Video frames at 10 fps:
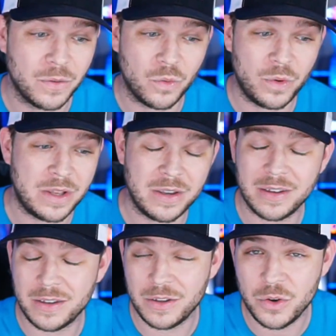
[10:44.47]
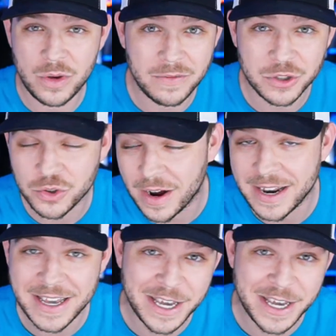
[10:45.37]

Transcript: And when you even try to